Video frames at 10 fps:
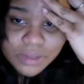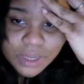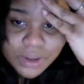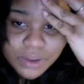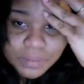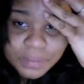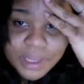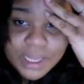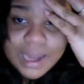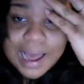know,
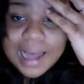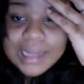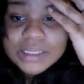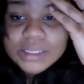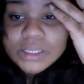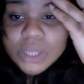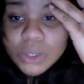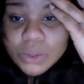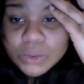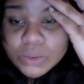but I
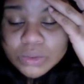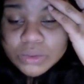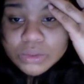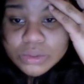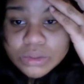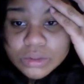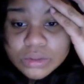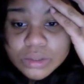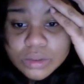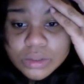don't
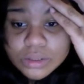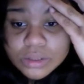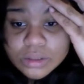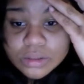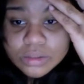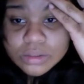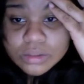know what to do.